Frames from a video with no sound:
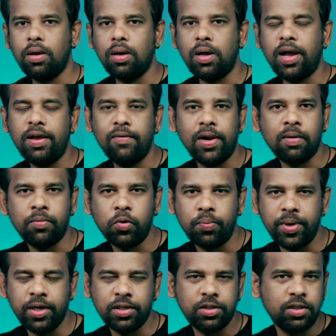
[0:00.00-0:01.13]
Hi, welcome to
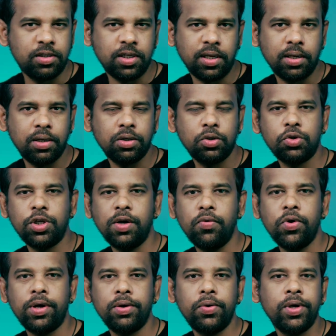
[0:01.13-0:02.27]
P S D Z. Today we
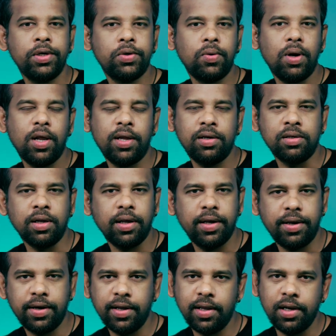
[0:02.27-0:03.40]
are going to learn a
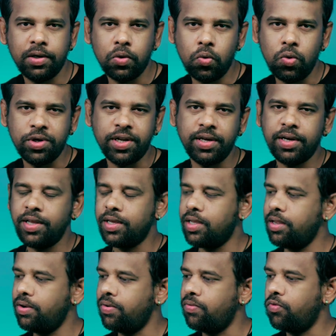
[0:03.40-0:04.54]
really cool technique
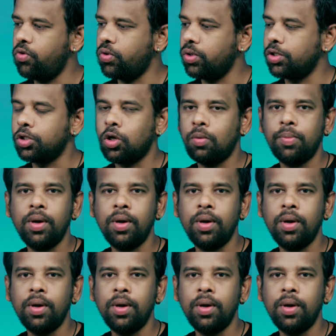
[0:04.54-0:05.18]
in Photoshop